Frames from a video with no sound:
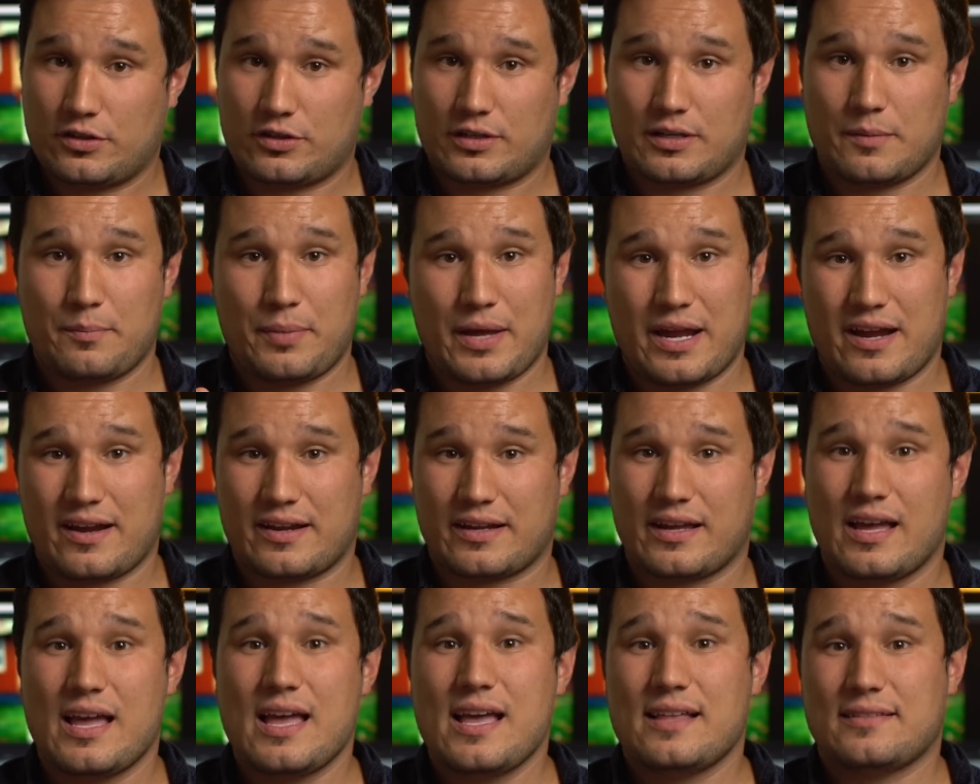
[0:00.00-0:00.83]
you're
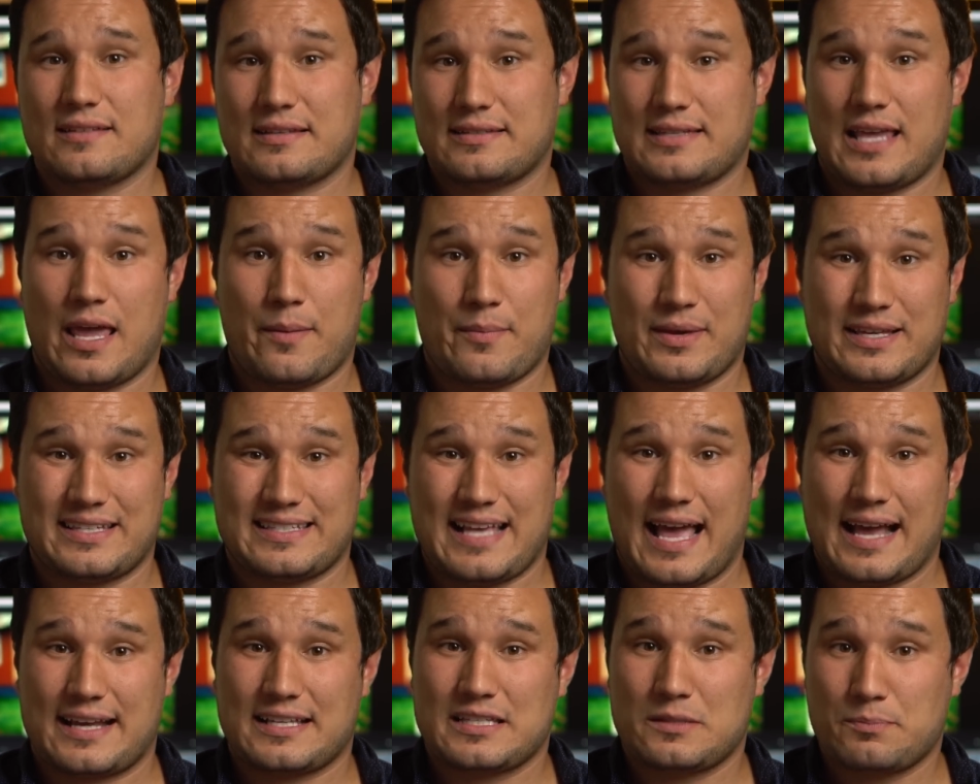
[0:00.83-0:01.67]
comparing the same
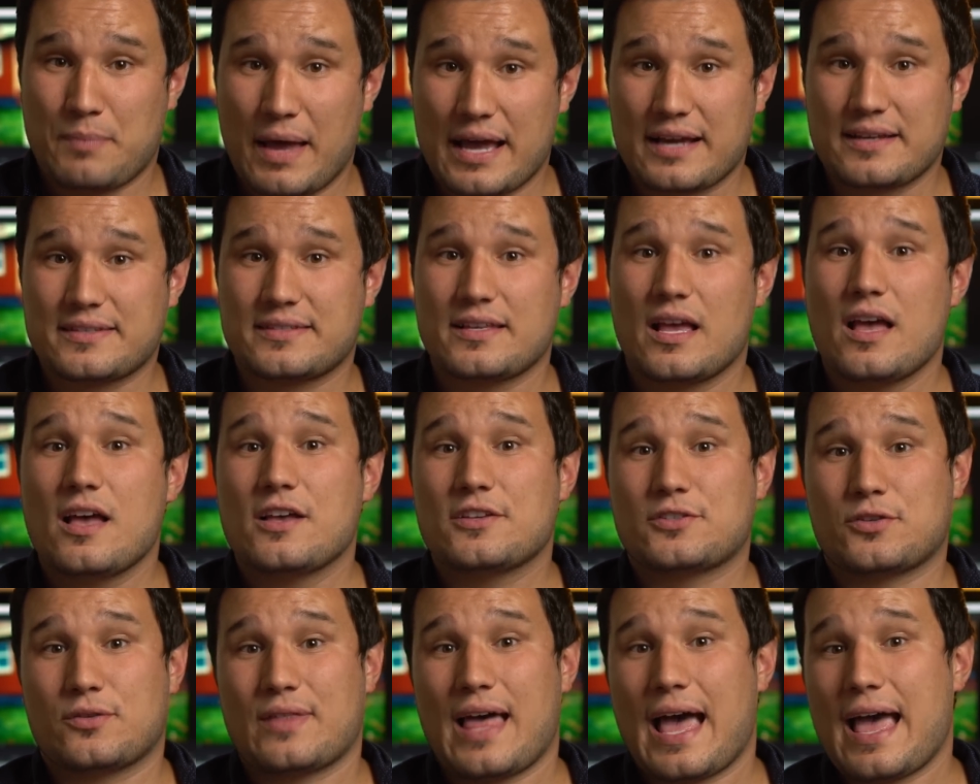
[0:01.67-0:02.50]
exact specs,
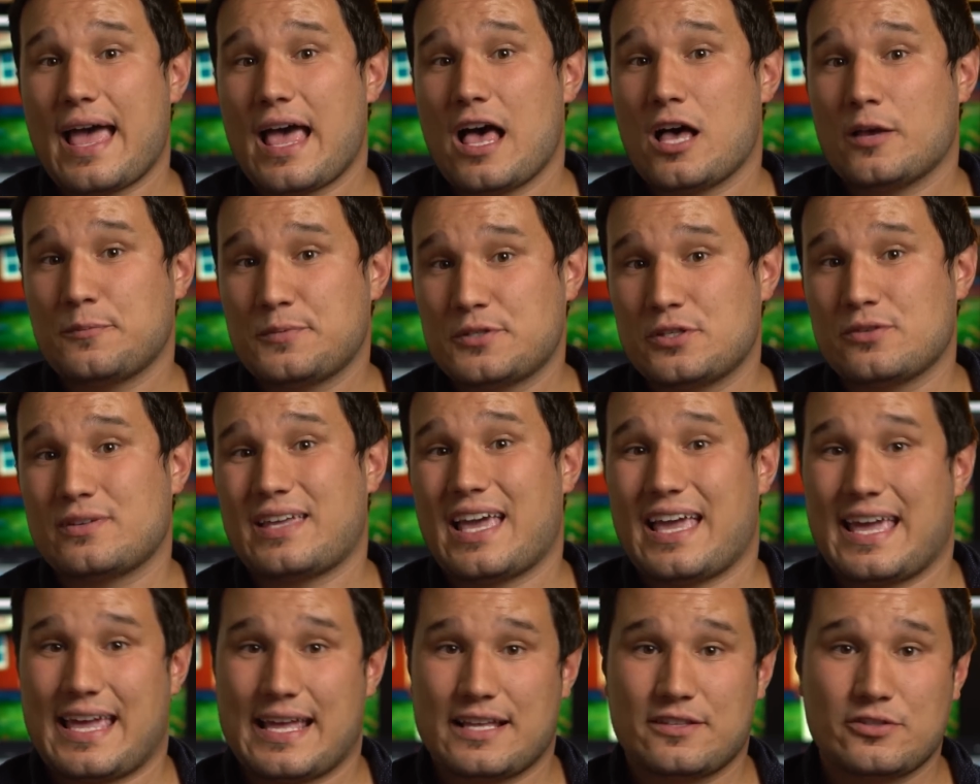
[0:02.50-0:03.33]
so that helps you
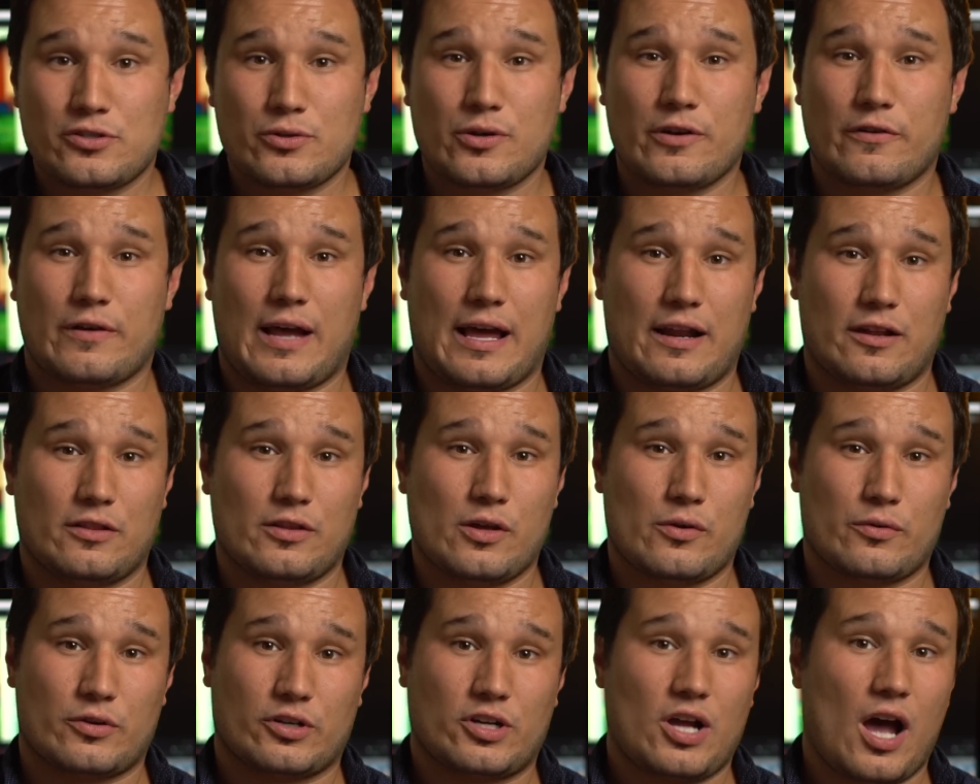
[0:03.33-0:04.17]
get into it at a
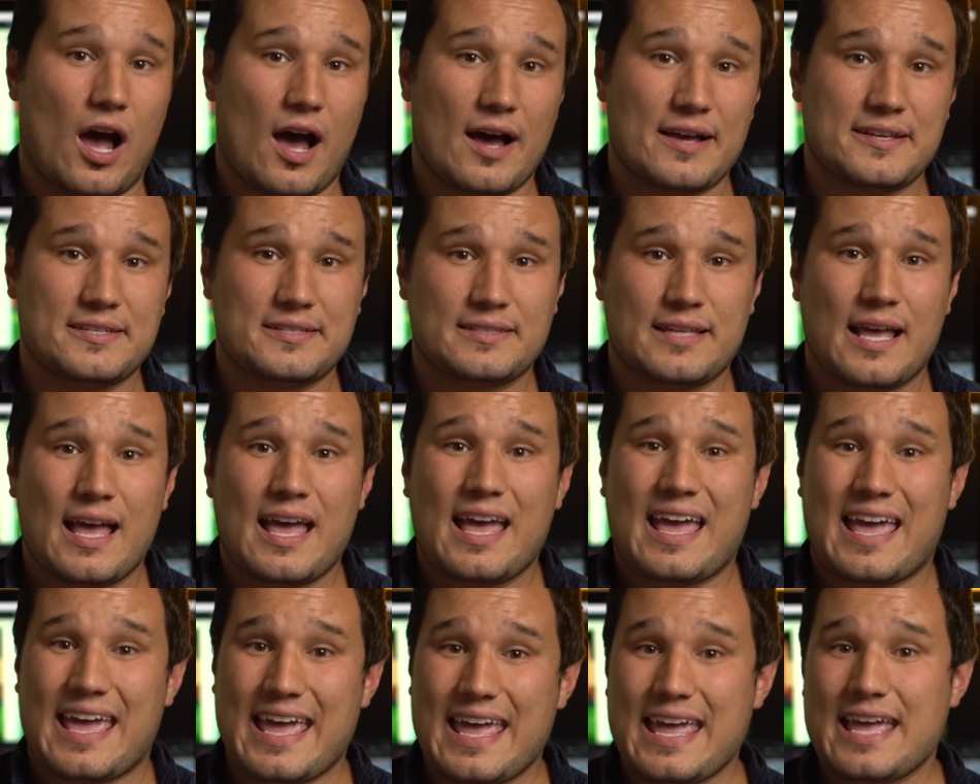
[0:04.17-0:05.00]
lower cost
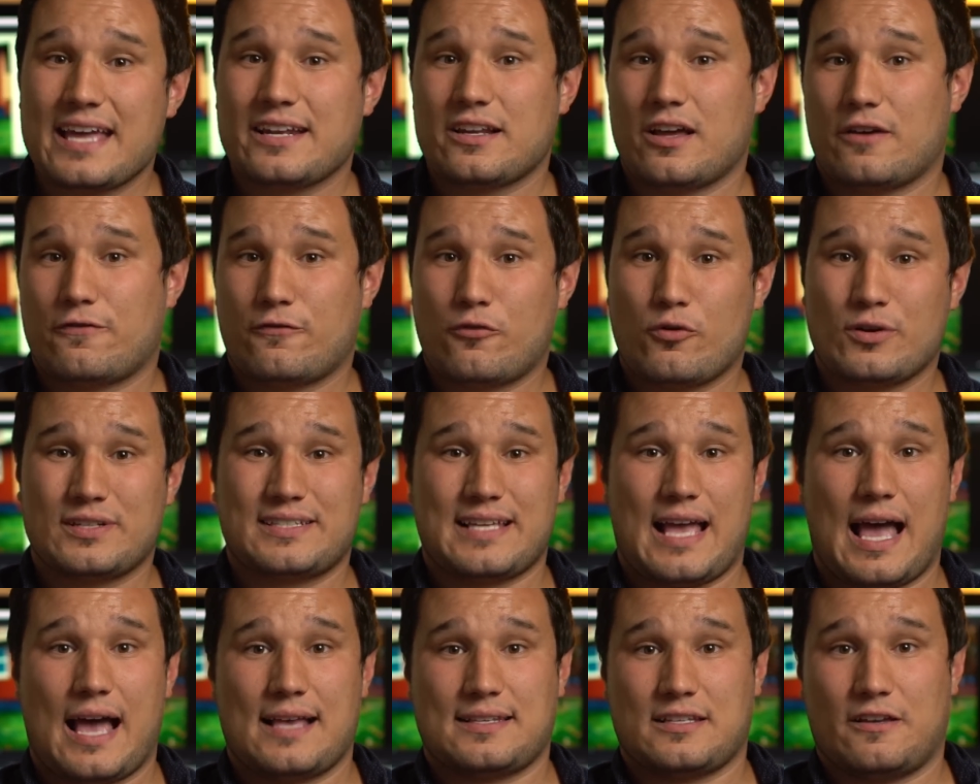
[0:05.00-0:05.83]
and of
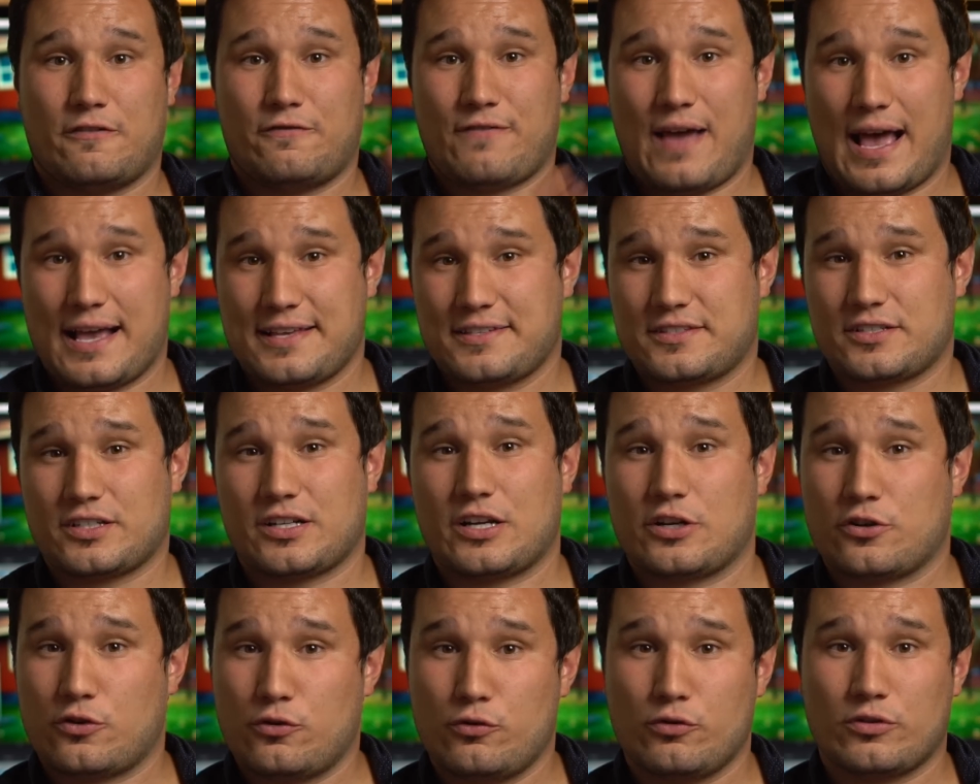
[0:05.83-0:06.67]
course it has a
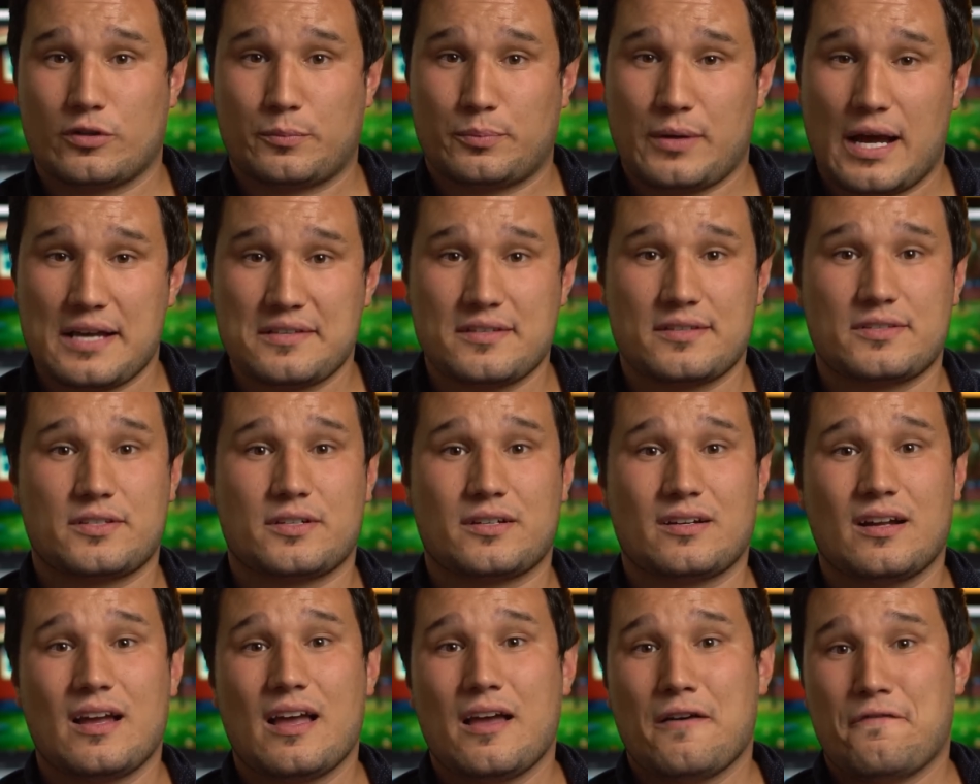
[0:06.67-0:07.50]
faster and cooler
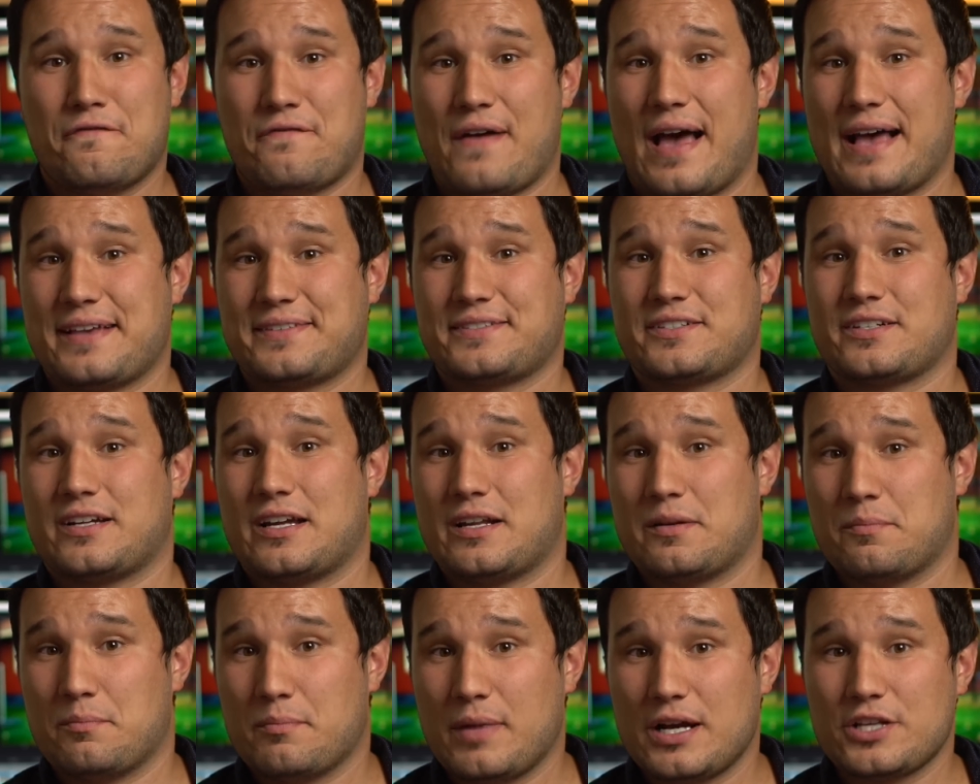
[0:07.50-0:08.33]
processor, faster
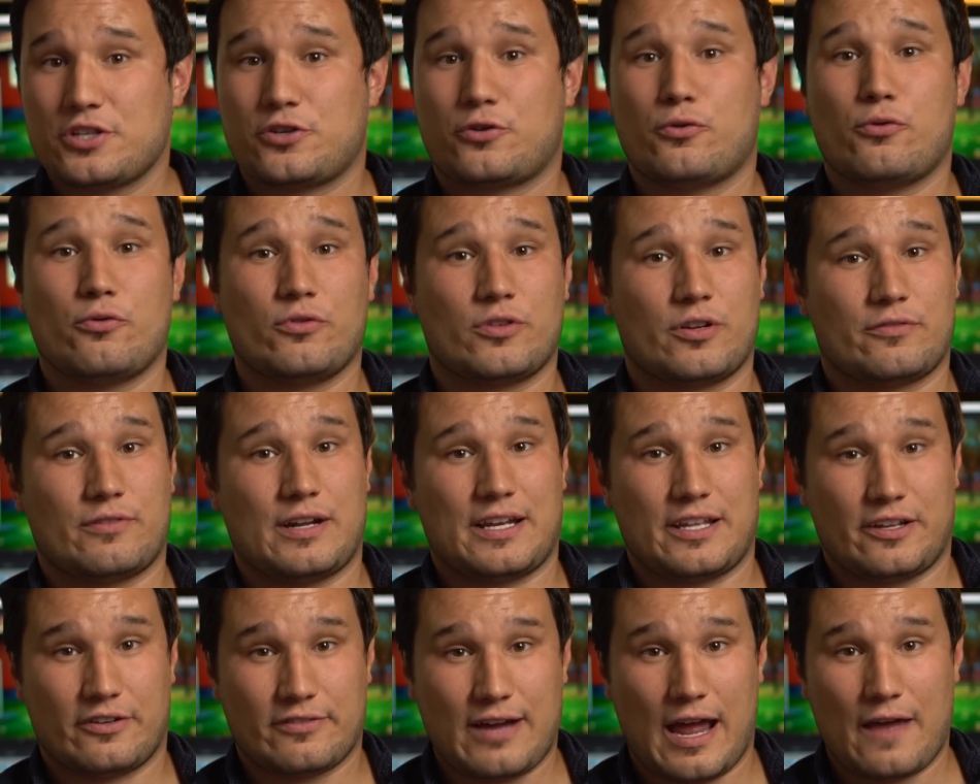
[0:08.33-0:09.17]
and much cooler
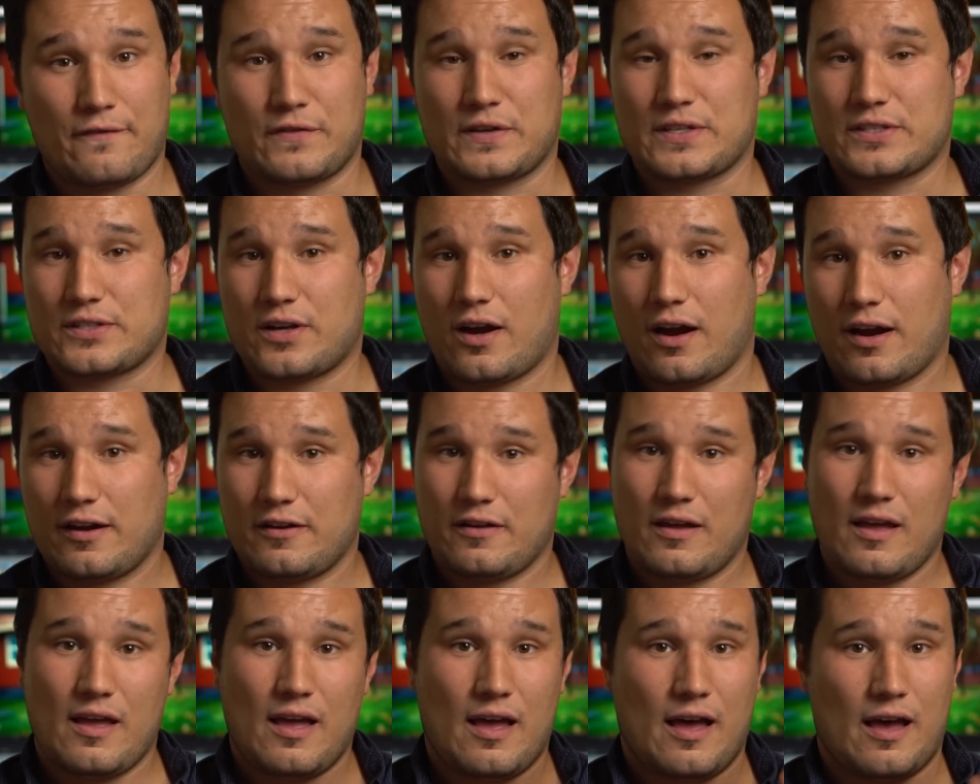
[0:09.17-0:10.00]
running graphics
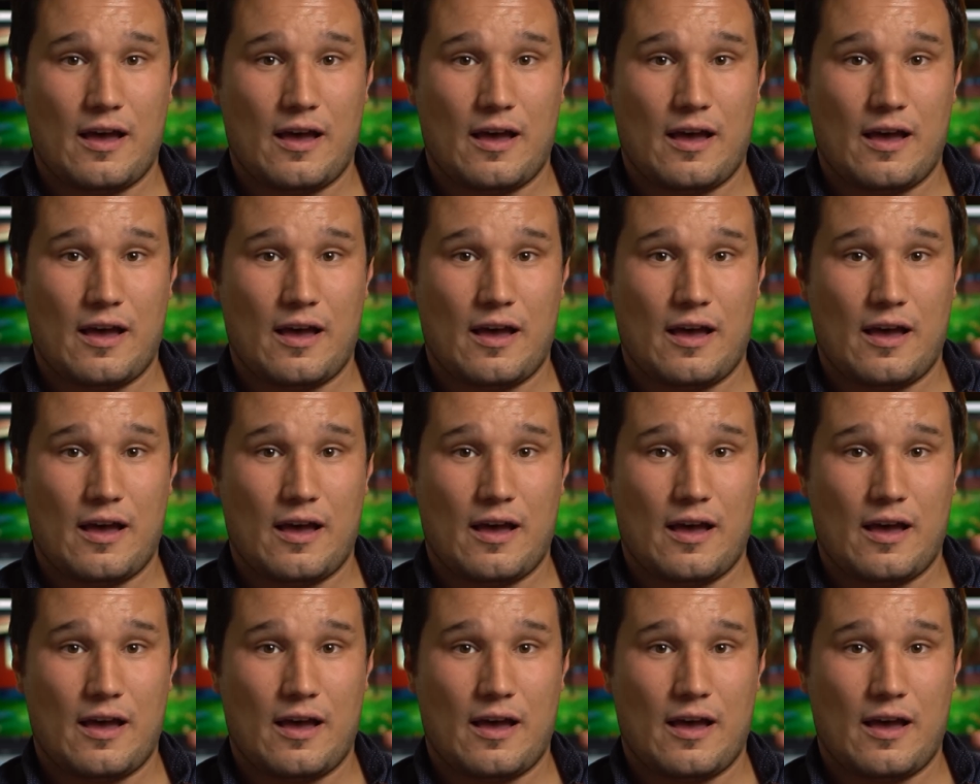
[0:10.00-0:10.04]
card,